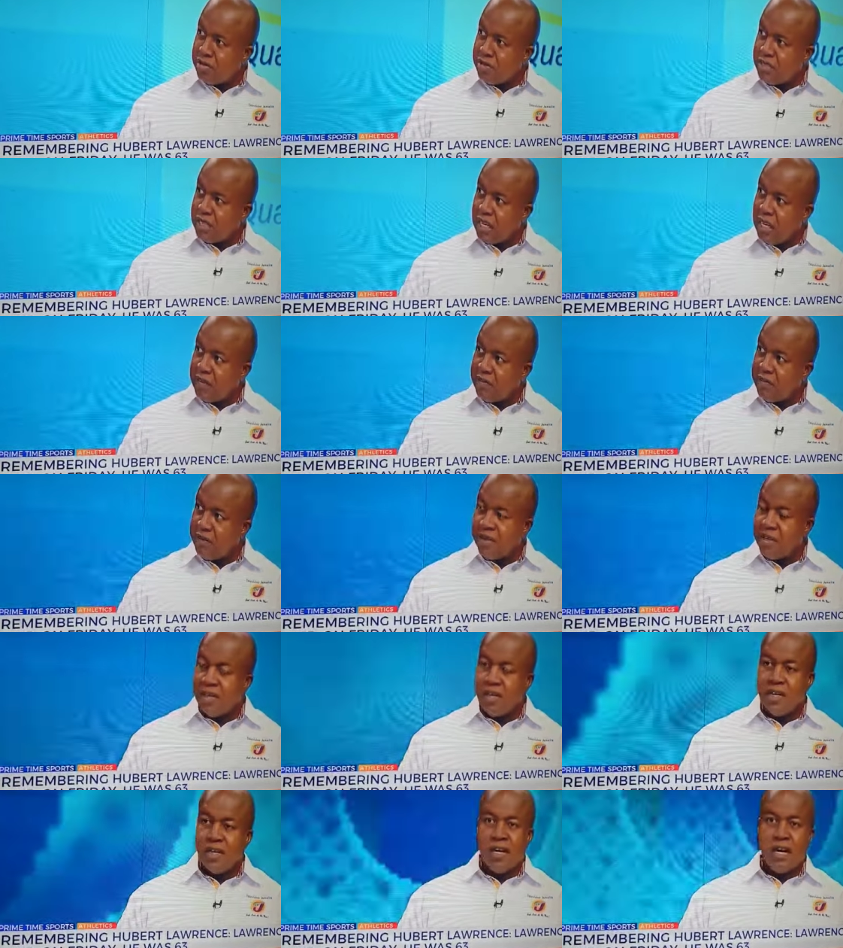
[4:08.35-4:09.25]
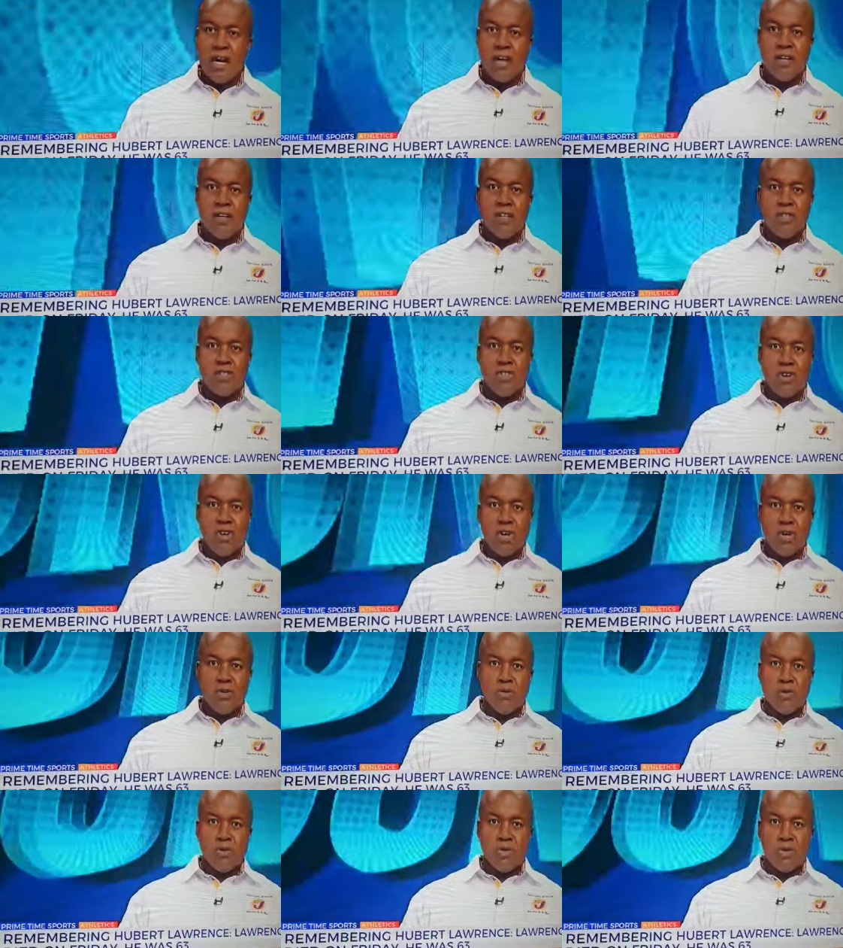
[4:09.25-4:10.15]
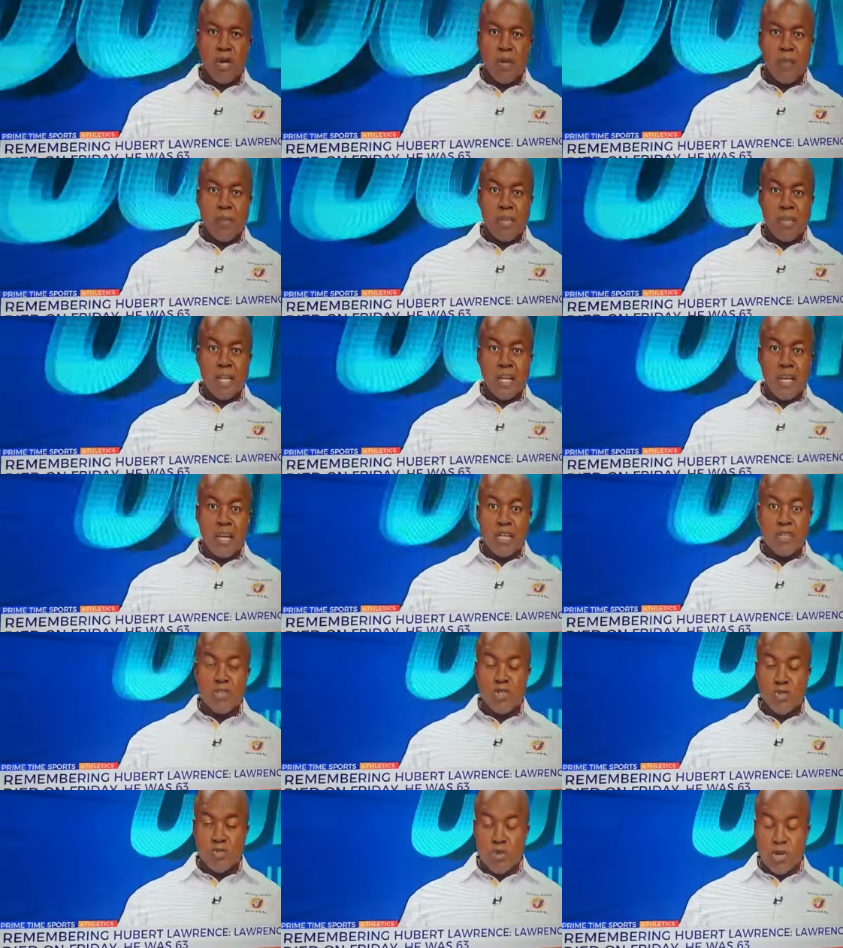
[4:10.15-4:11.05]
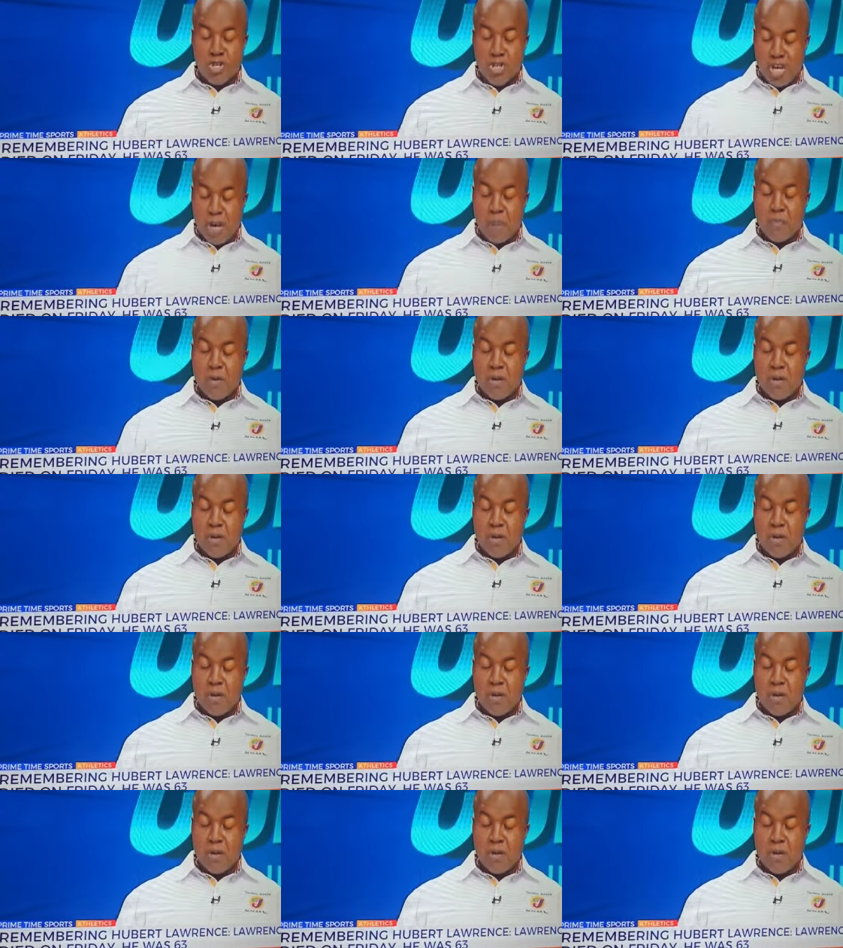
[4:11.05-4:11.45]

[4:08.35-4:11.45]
especially on this journey for sports.